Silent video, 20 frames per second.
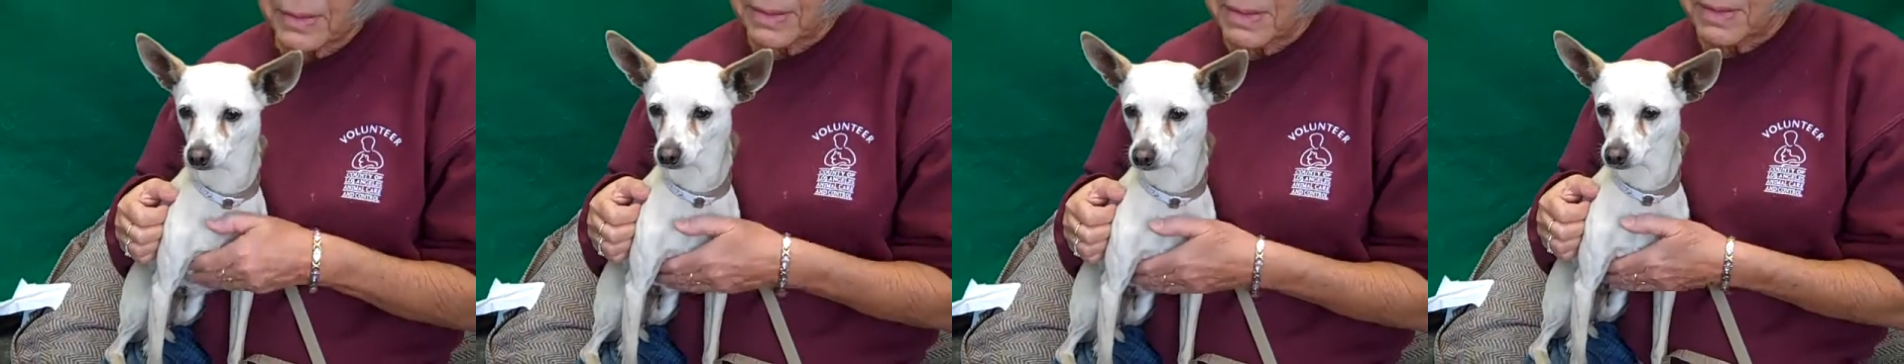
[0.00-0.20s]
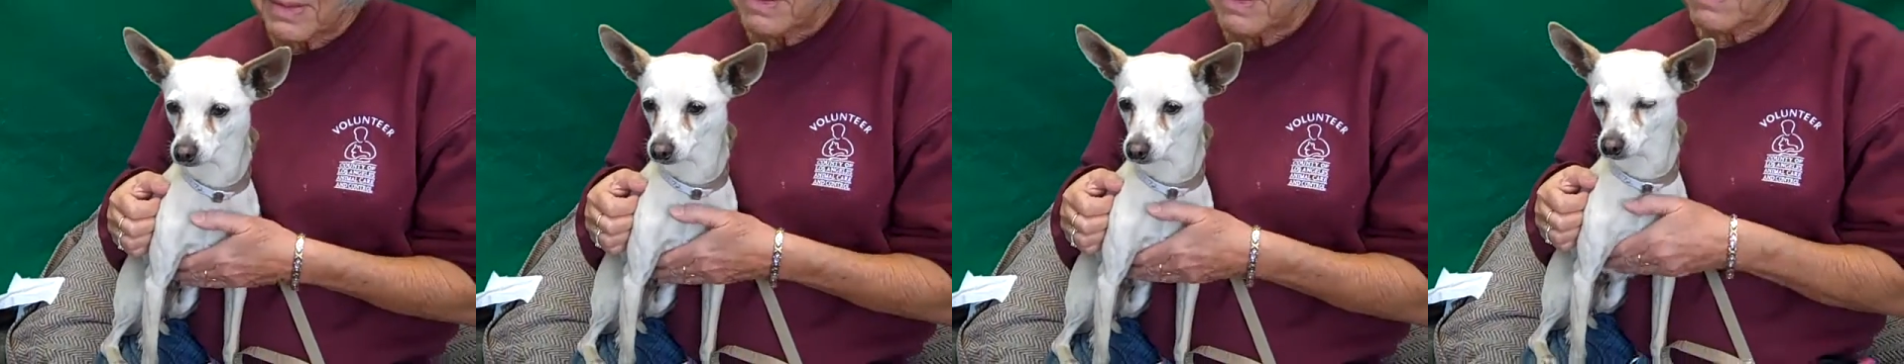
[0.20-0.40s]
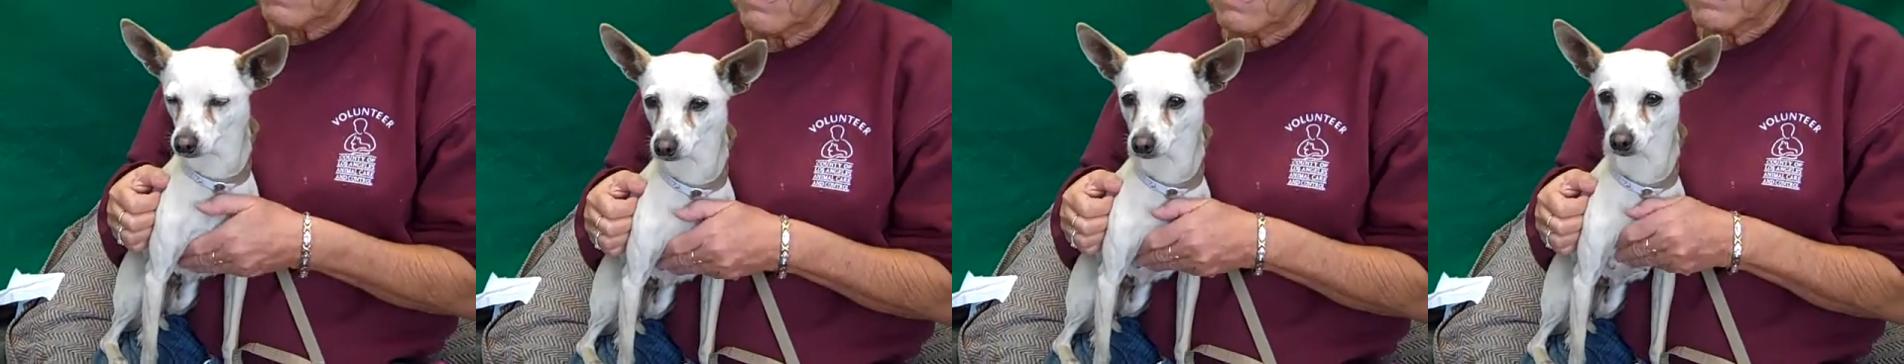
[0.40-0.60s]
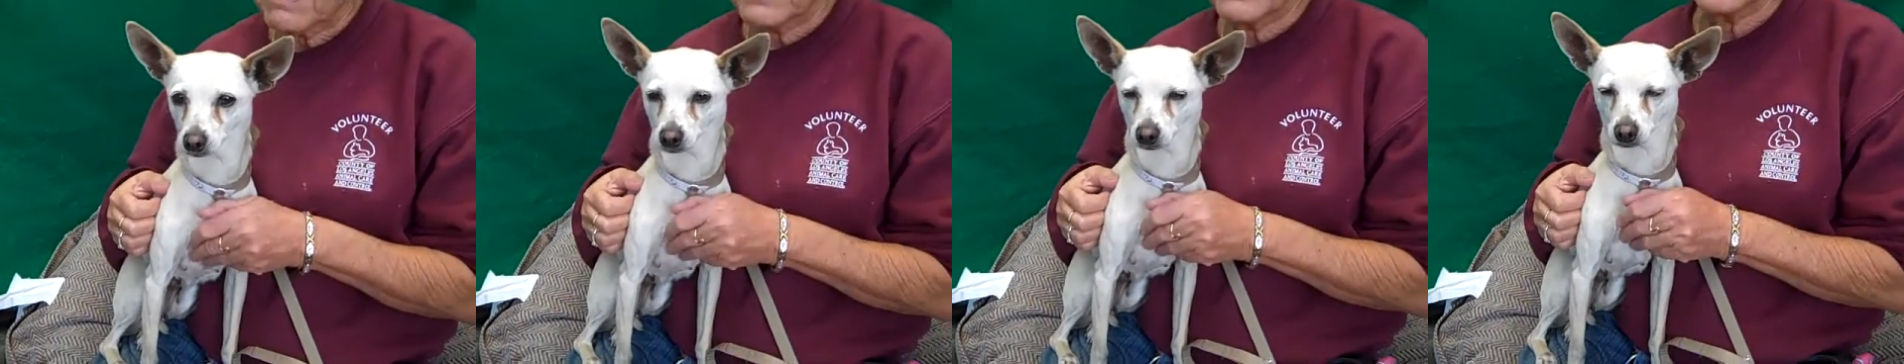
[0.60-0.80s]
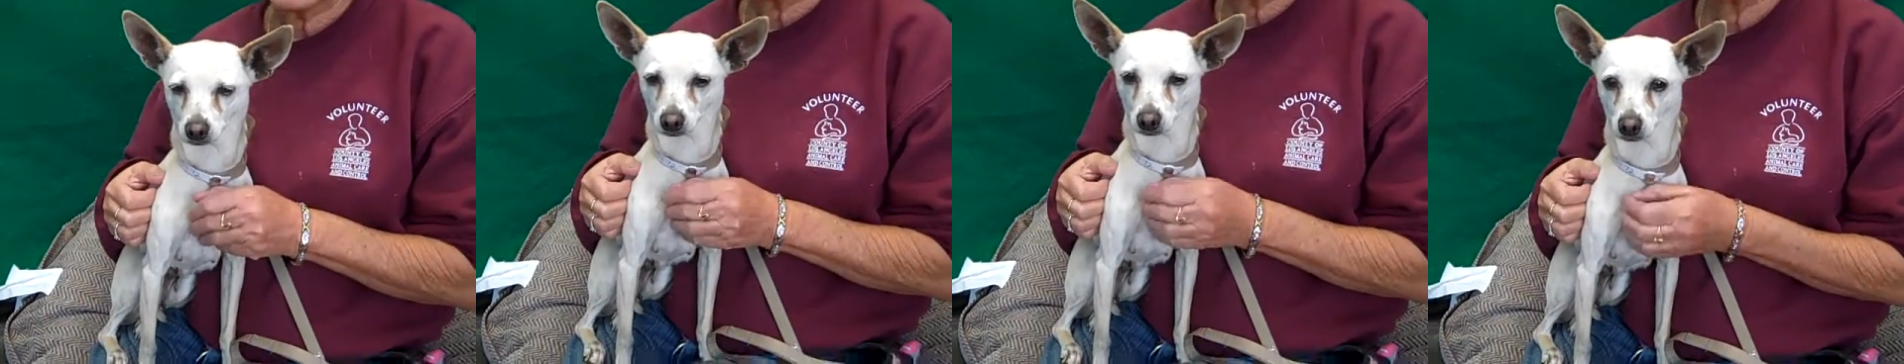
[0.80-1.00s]
But she
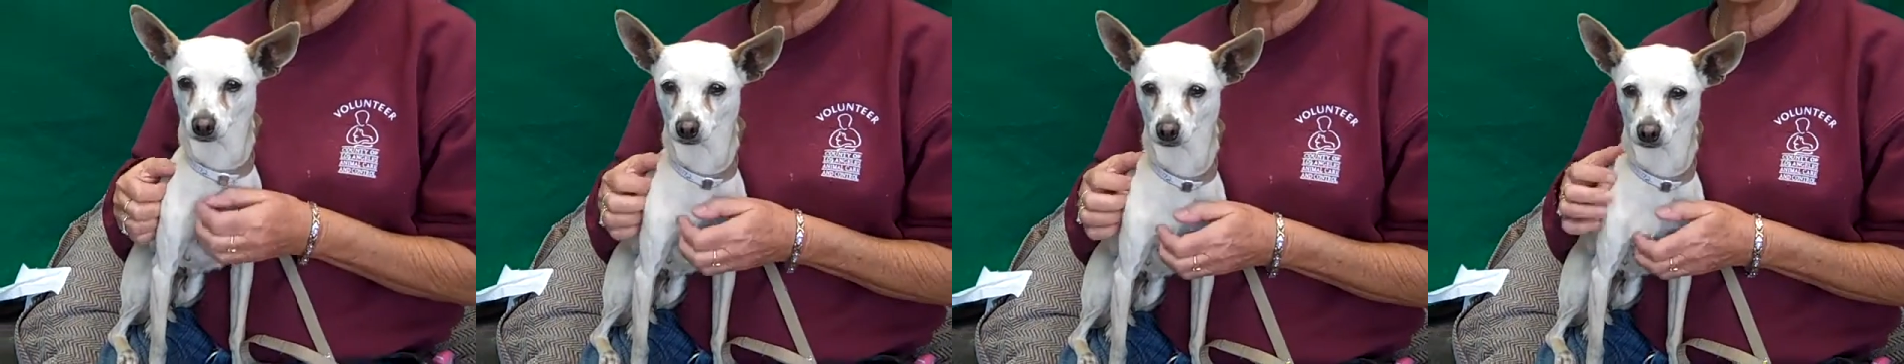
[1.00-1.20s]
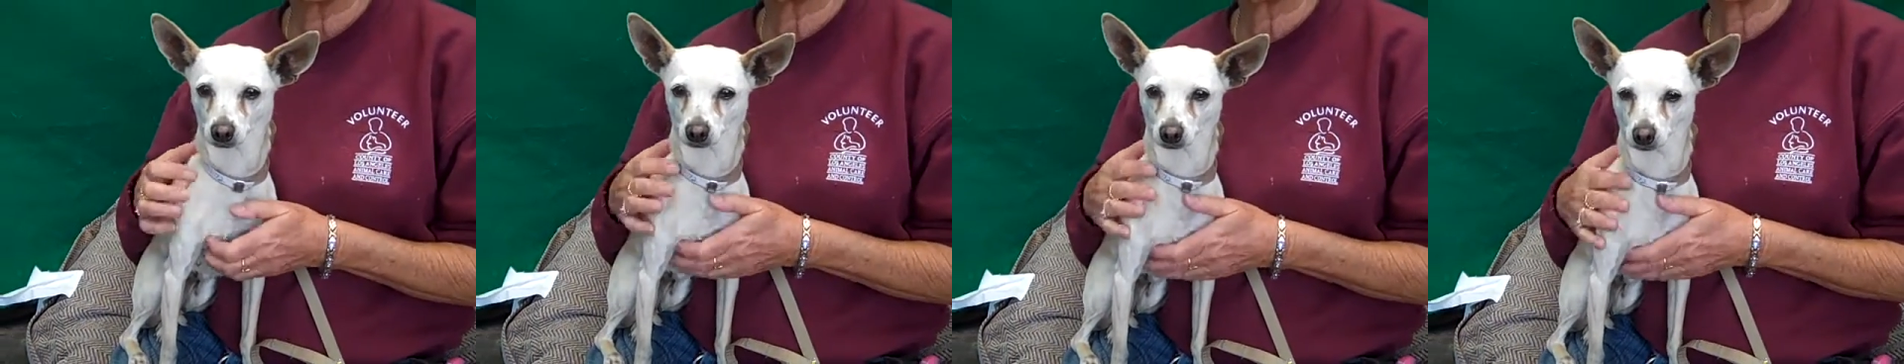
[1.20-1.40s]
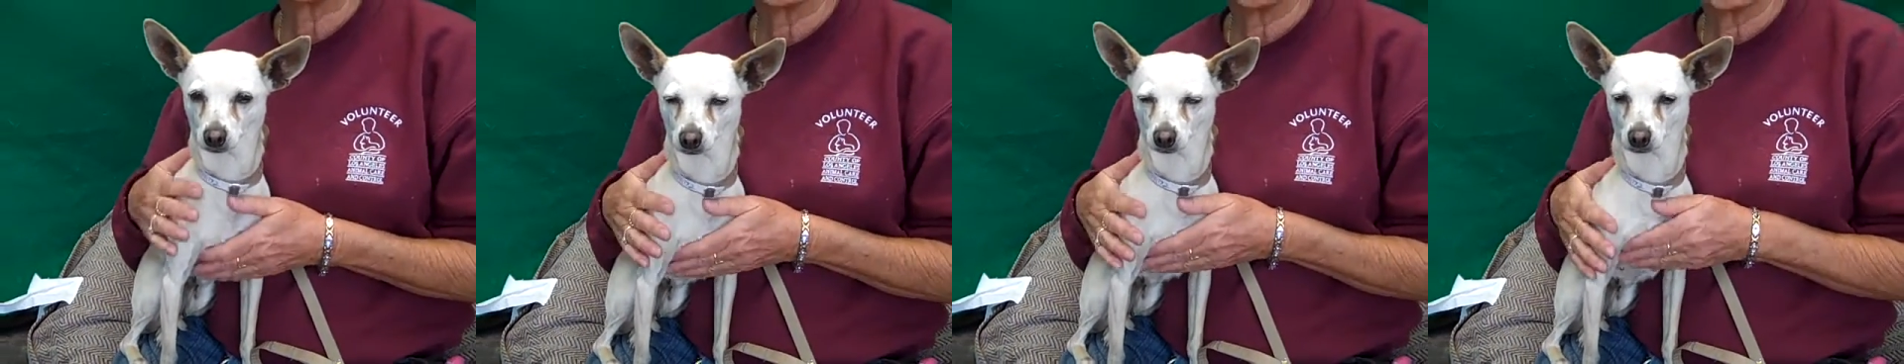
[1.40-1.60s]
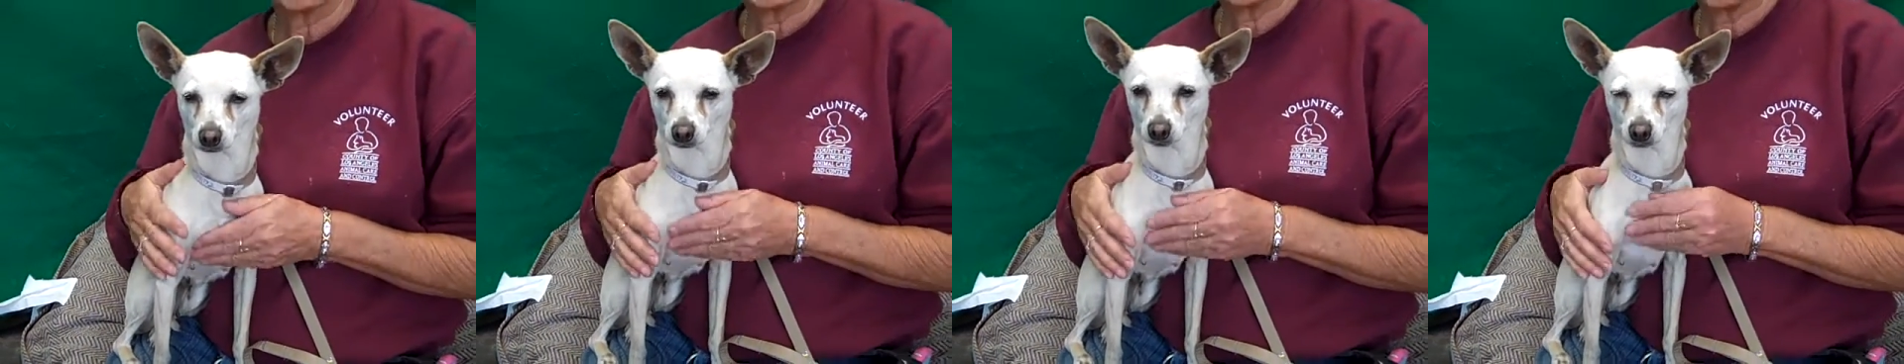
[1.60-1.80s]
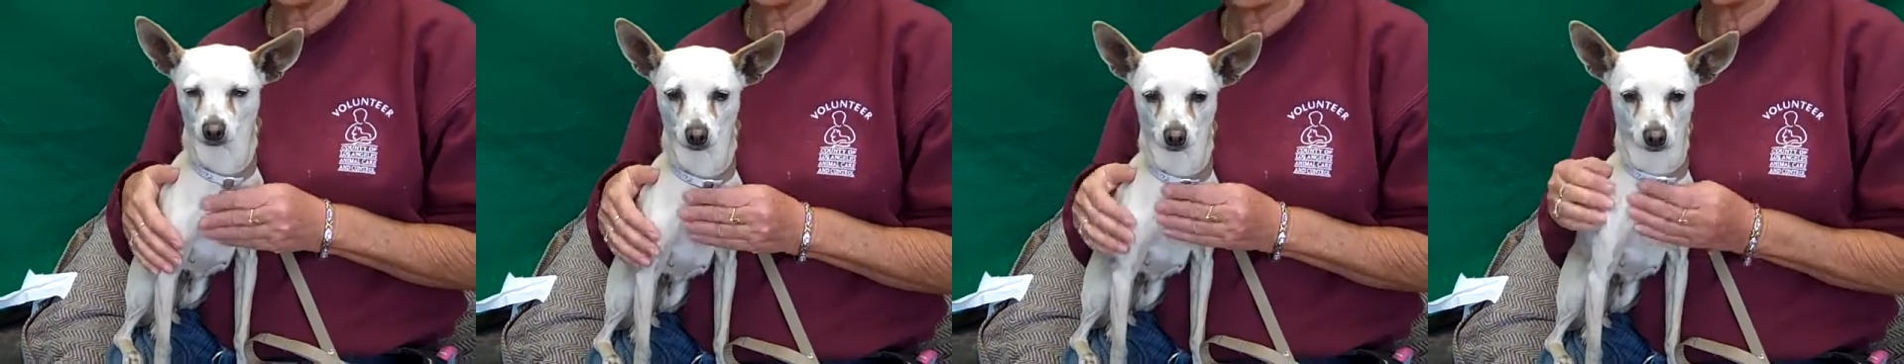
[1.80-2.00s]
is available.
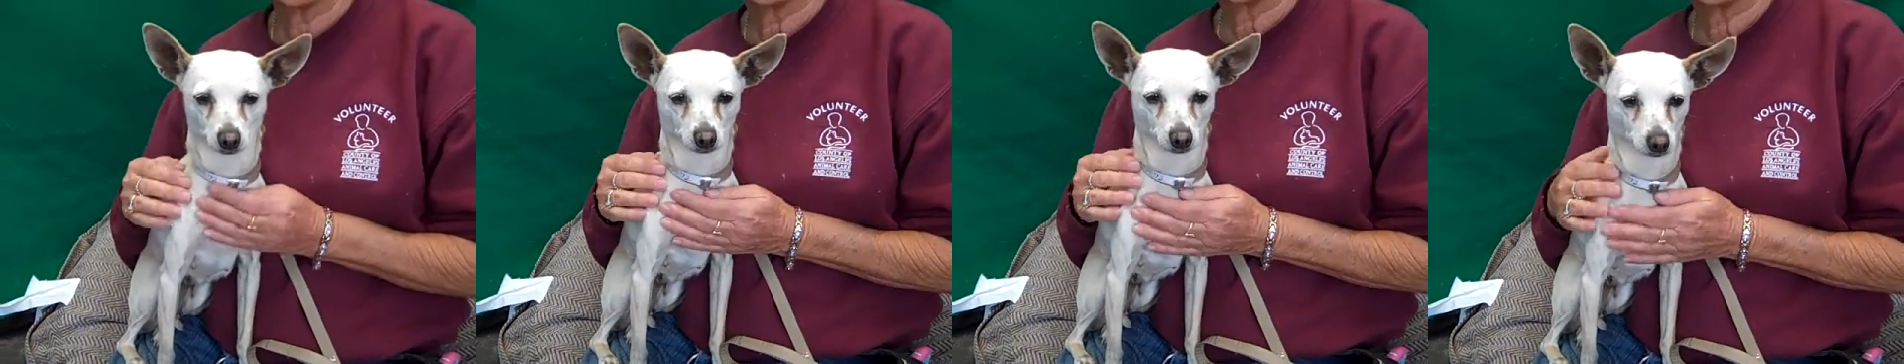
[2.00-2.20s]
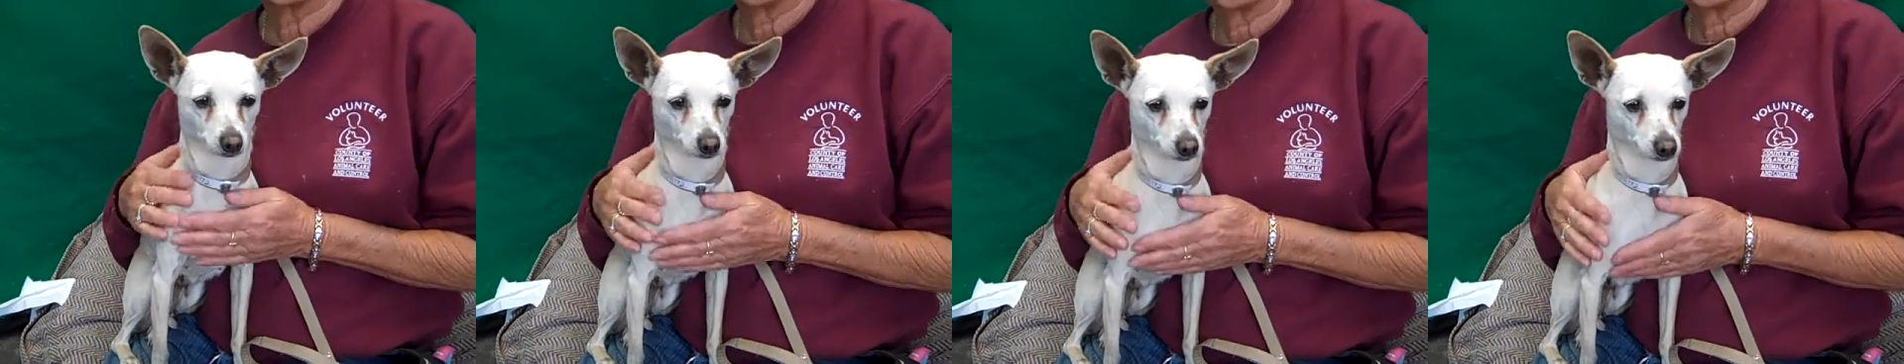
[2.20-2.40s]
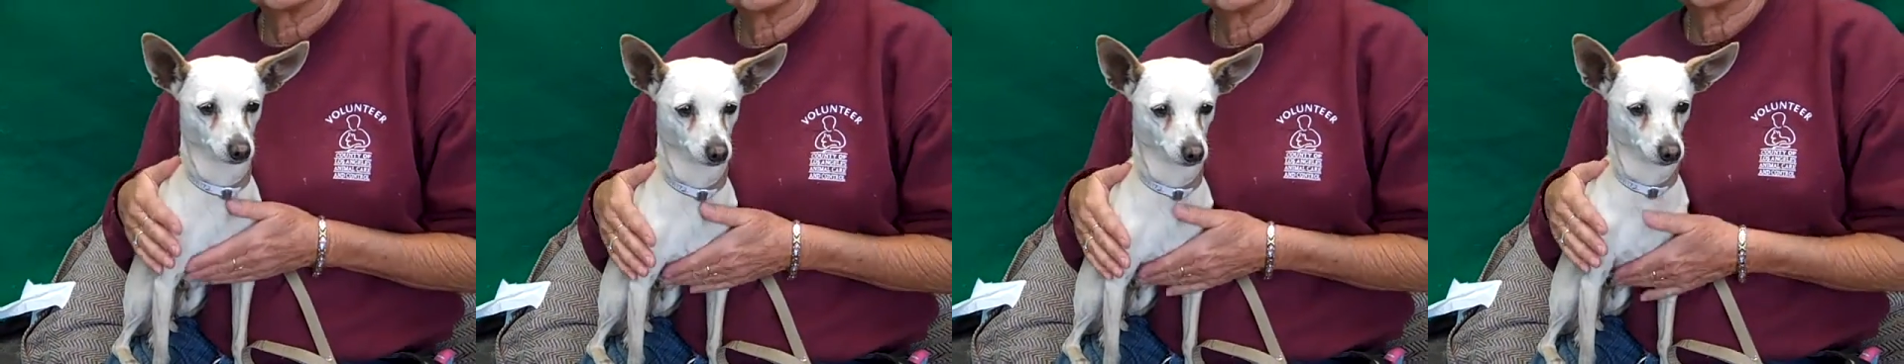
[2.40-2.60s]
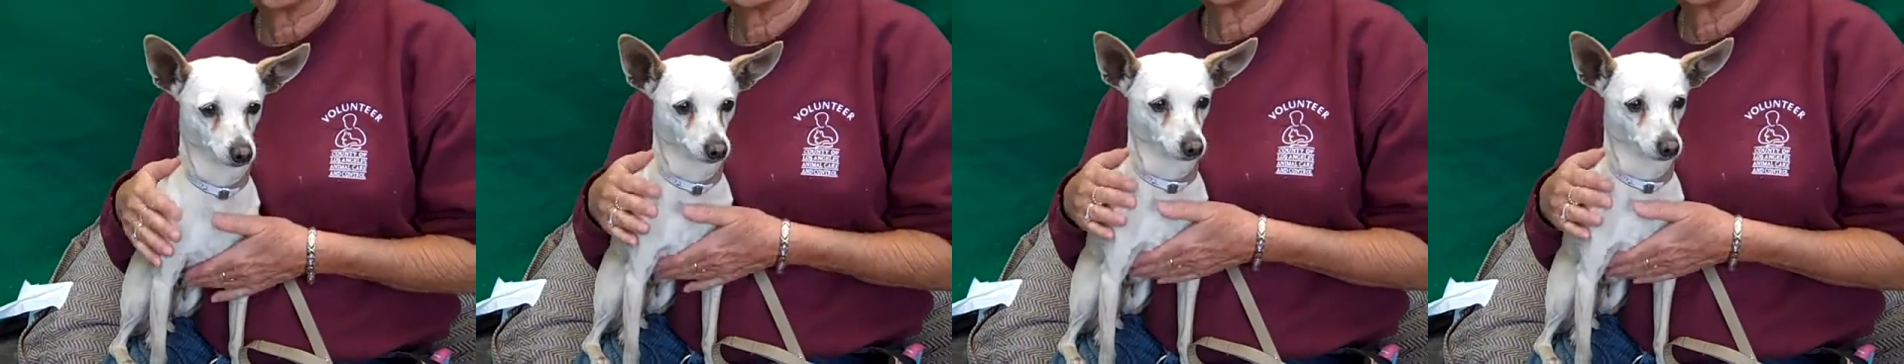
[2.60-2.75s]
Uh, she's been here since the